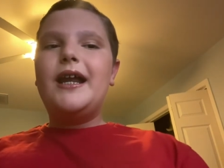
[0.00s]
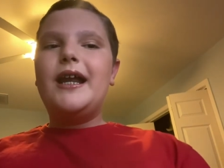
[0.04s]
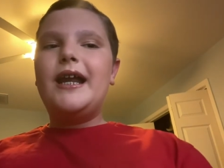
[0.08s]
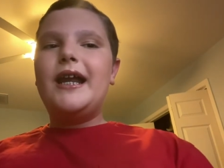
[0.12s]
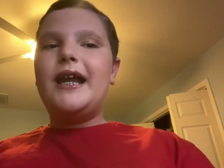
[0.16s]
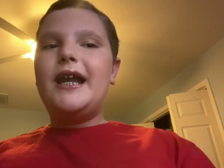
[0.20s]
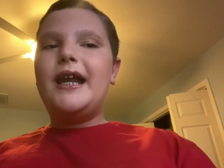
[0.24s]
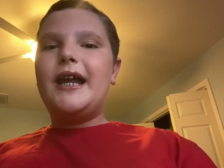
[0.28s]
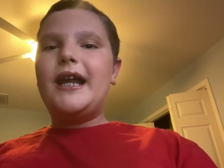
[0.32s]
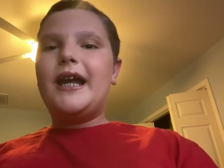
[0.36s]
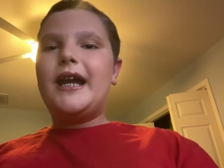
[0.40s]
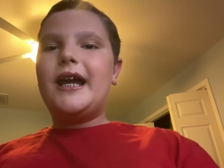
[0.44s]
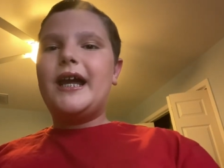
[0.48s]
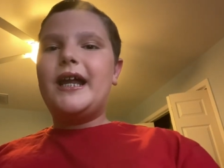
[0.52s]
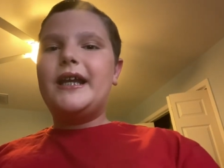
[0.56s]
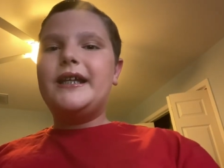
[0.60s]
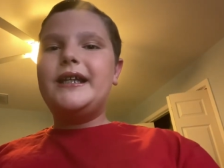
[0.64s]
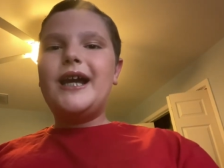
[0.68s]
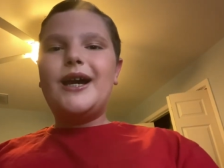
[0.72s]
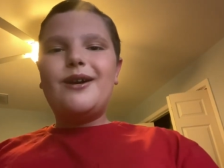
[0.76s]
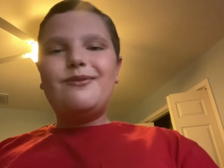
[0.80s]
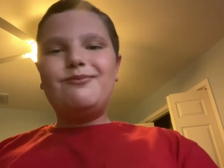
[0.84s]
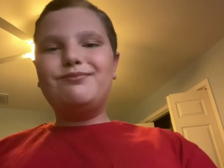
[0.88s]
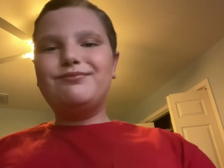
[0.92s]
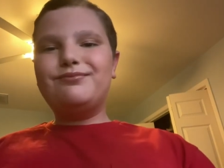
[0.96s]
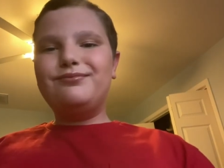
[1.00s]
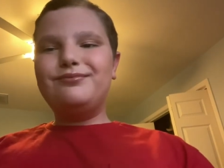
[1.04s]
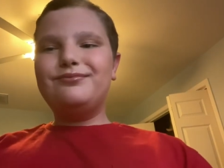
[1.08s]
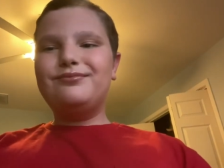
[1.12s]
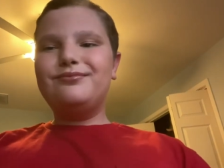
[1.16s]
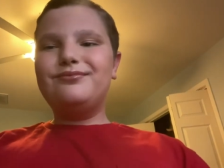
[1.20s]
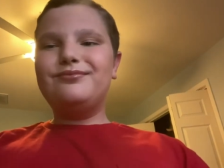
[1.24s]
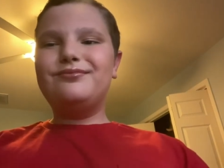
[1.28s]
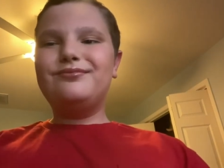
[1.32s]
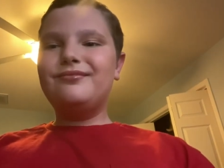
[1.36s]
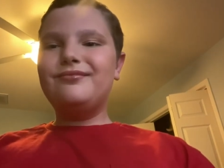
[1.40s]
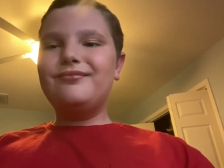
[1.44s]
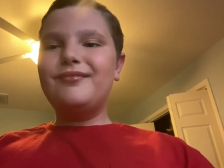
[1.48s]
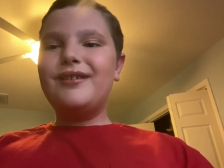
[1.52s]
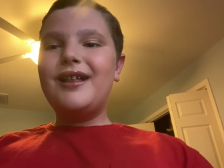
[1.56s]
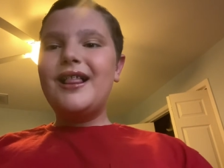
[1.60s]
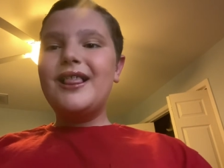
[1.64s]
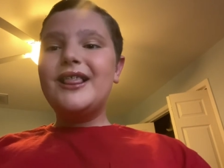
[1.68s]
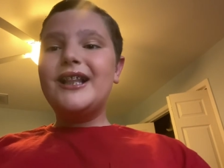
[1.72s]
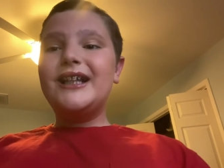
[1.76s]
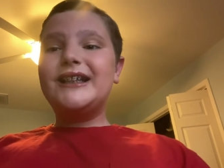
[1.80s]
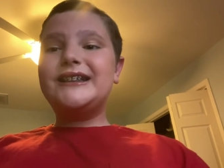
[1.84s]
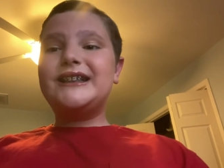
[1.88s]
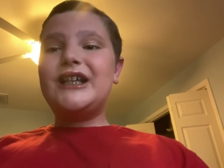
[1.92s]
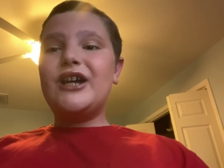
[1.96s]
And yeah,
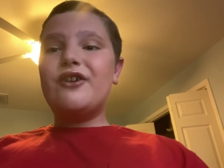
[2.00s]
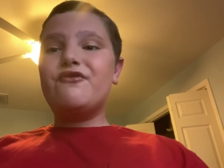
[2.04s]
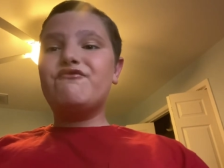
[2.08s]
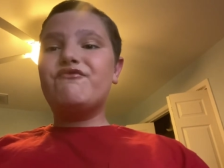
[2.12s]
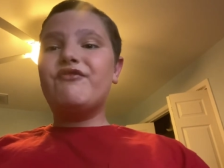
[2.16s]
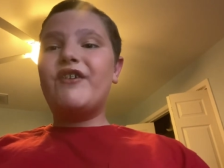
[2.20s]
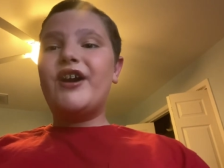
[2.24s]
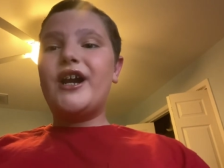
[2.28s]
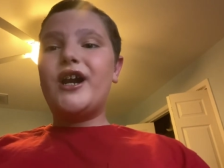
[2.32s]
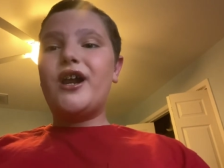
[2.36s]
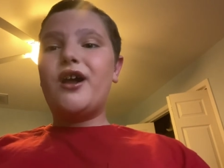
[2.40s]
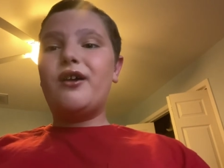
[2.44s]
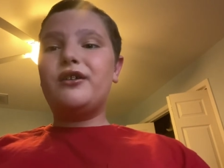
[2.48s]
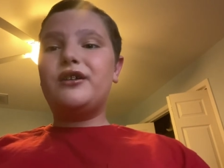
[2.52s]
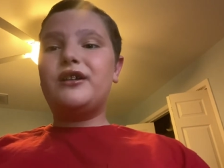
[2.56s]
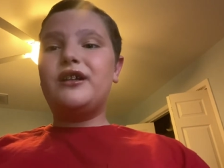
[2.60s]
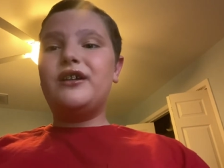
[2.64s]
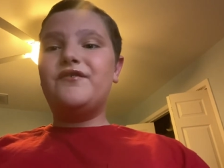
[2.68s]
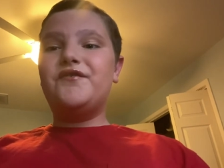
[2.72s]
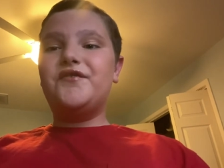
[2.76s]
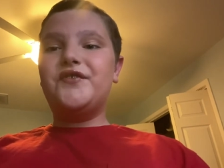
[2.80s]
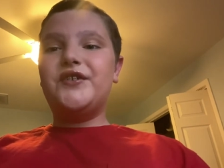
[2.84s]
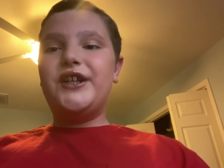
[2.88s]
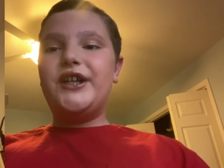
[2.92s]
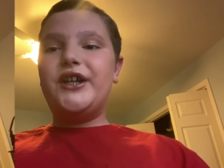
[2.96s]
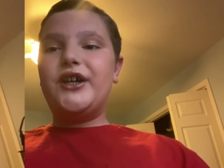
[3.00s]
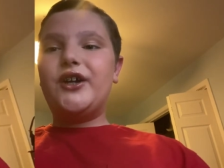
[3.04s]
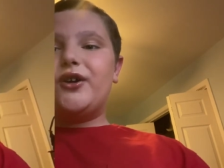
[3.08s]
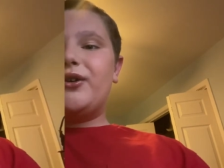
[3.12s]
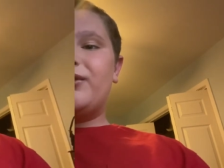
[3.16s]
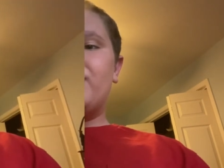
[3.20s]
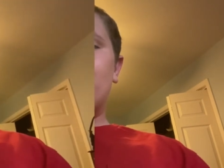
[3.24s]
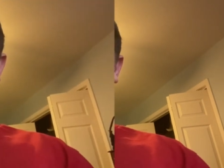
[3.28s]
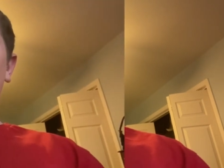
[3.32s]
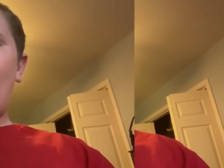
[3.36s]
let's get right on to the video.